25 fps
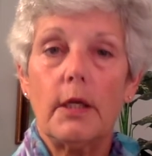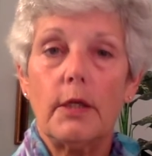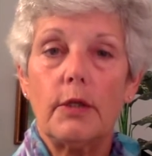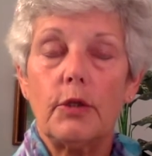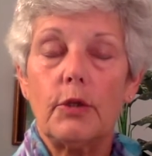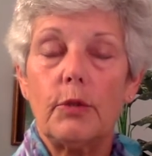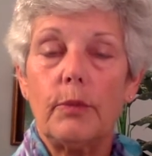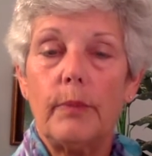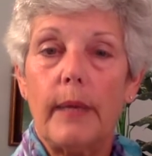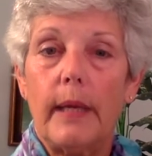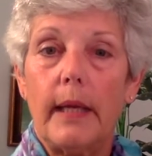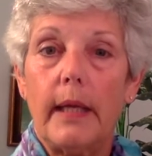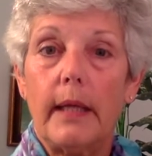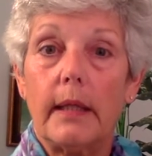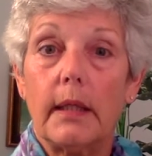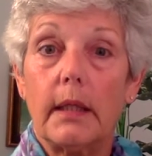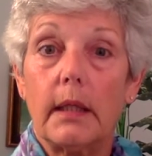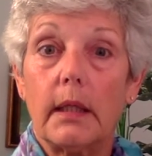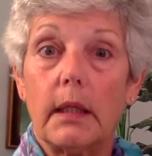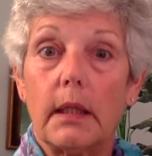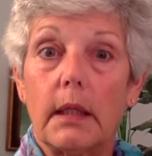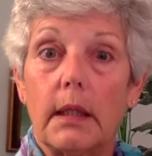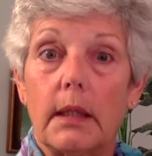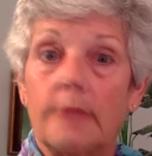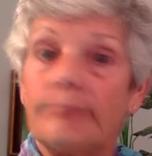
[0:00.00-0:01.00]
to make
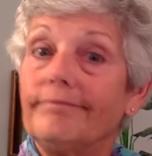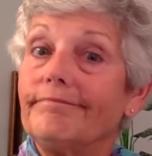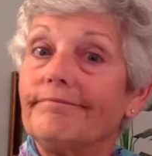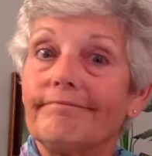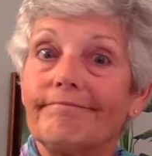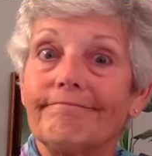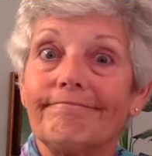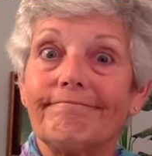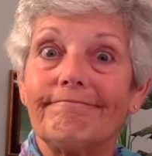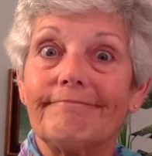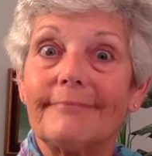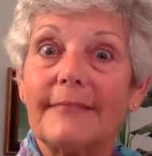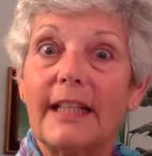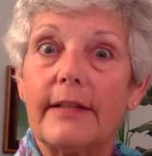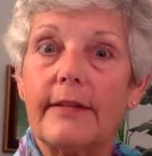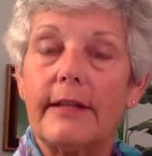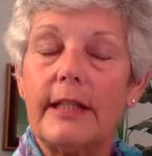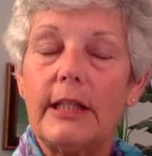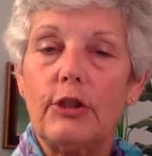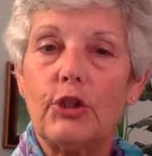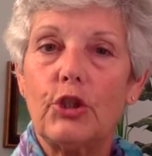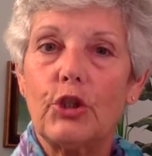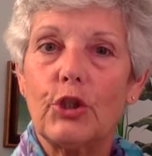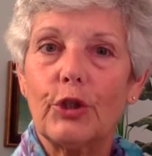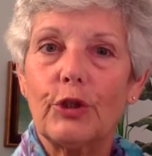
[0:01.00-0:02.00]

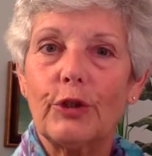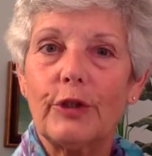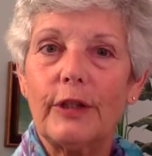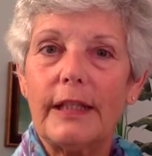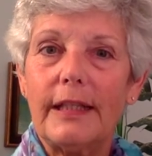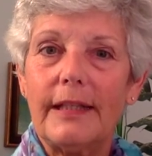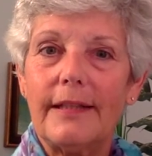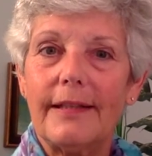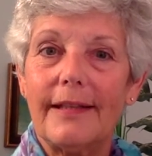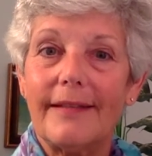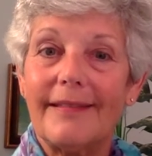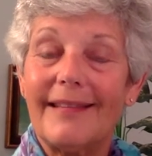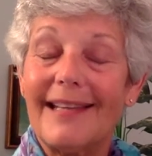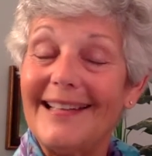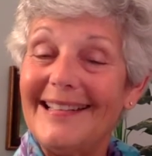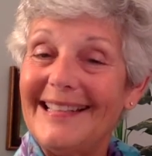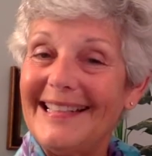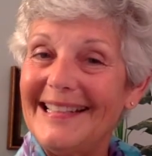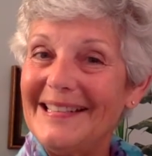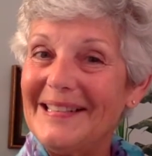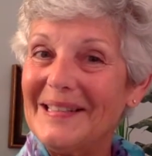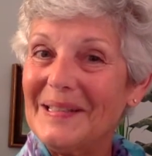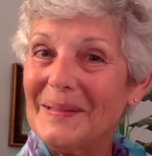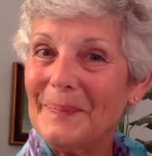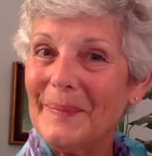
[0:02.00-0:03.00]
the journey that they
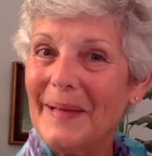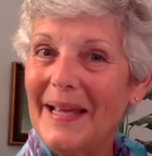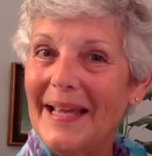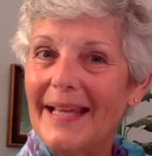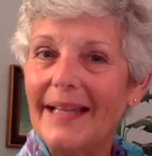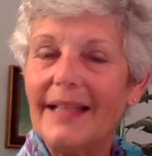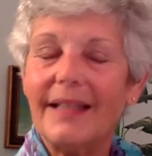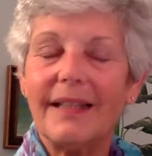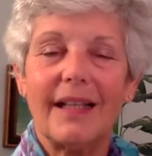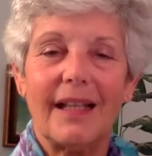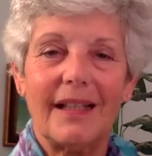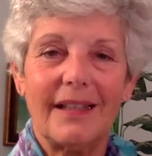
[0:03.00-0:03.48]
need to make